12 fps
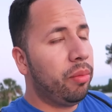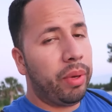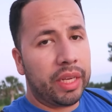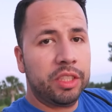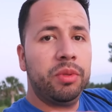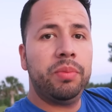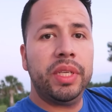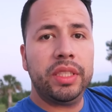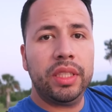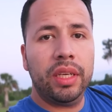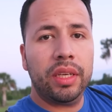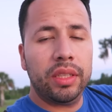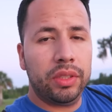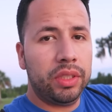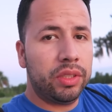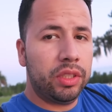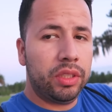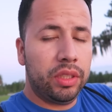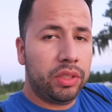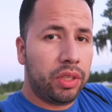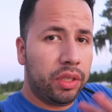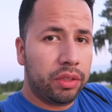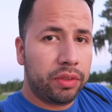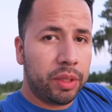Becca's been busy because she's in
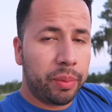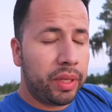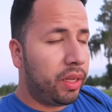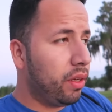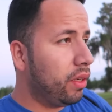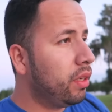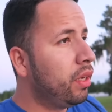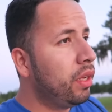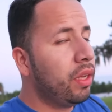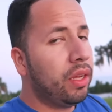charge of something here.